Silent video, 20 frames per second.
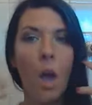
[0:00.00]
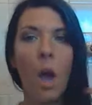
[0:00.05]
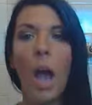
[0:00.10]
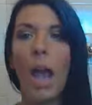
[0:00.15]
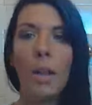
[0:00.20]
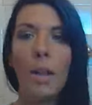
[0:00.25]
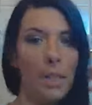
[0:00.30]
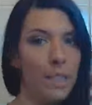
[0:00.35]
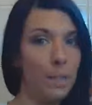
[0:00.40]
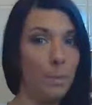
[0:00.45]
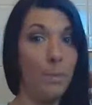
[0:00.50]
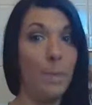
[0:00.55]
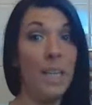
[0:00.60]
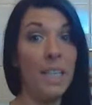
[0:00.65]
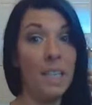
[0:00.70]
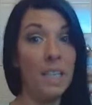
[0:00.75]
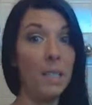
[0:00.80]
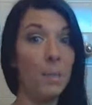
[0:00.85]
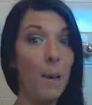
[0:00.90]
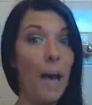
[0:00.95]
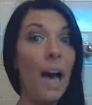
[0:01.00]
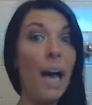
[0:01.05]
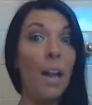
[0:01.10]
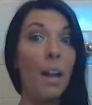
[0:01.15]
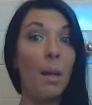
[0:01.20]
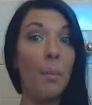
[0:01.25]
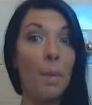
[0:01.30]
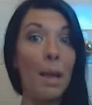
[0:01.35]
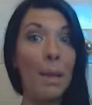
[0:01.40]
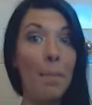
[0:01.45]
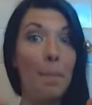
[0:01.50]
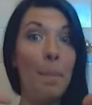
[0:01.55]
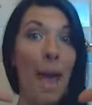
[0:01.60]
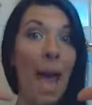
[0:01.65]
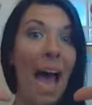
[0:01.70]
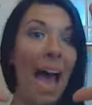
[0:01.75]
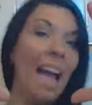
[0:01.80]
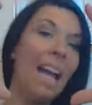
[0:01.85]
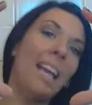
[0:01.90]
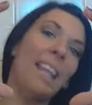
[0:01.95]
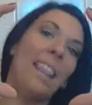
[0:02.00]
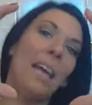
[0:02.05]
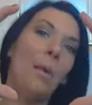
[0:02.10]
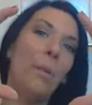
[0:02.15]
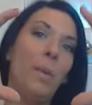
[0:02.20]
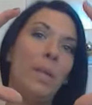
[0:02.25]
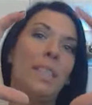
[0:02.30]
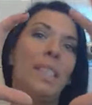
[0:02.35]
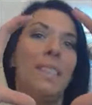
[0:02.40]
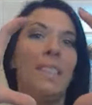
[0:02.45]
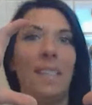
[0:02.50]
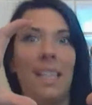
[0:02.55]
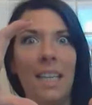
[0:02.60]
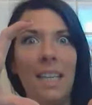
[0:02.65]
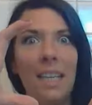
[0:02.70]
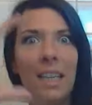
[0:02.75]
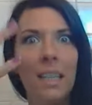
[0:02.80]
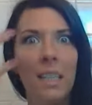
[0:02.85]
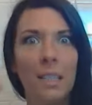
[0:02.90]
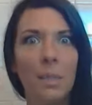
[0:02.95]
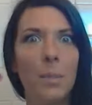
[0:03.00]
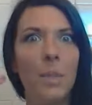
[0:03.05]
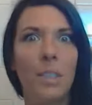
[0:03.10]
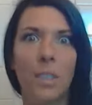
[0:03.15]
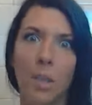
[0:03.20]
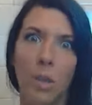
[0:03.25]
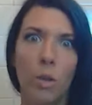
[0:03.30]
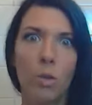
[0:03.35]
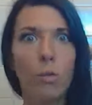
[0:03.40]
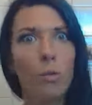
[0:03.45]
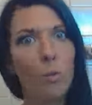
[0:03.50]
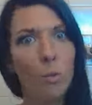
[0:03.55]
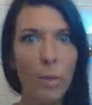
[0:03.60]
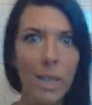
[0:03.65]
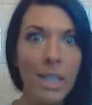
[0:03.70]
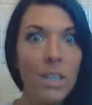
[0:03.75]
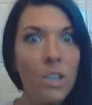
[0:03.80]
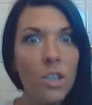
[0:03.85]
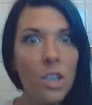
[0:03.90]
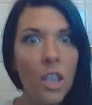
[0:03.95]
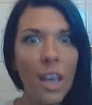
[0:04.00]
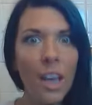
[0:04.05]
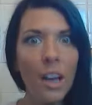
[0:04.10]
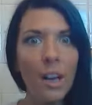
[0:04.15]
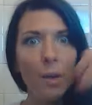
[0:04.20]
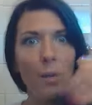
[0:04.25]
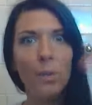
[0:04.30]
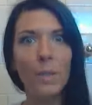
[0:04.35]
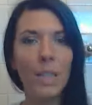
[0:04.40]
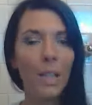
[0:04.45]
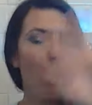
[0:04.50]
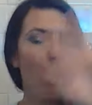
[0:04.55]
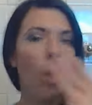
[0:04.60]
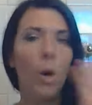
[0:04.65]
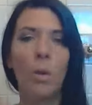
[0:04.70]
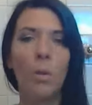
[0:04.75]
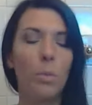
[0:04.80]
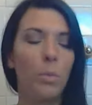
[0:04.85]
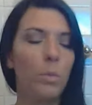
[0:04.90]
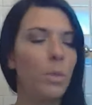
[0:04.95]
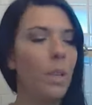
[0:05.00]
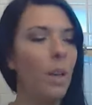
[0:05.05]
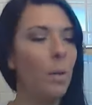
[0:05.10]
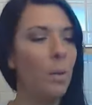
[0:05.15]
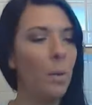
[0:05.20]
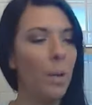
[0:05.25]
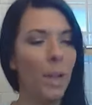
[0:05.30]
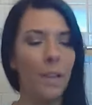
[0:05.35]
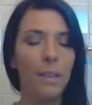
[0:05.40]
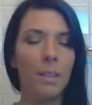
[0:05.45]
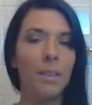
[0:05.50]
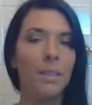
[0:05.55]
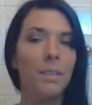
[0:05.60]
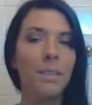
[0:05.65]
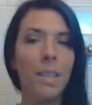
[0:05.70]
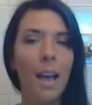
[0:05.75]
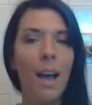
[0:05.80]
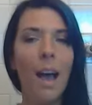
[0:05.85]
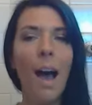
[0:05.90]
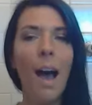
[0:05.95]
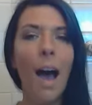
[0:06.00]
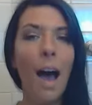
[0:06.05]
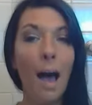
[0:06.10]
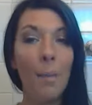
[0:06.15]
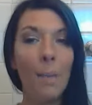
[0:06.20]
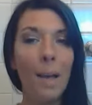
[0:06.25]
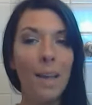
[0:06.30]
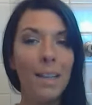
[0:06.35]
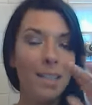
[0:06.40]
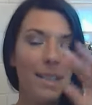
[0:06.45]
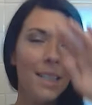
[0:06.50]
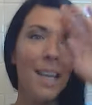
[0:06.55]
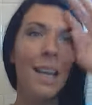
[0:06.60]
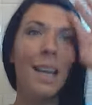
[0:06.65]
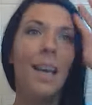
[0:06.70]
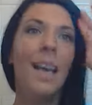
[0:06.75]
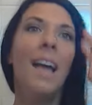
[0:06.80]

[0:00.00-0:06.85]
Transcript: I had this big spot on my back that wasn't tanned because I couldn't reach there. It was like, oh, okay, yeah, hot mess.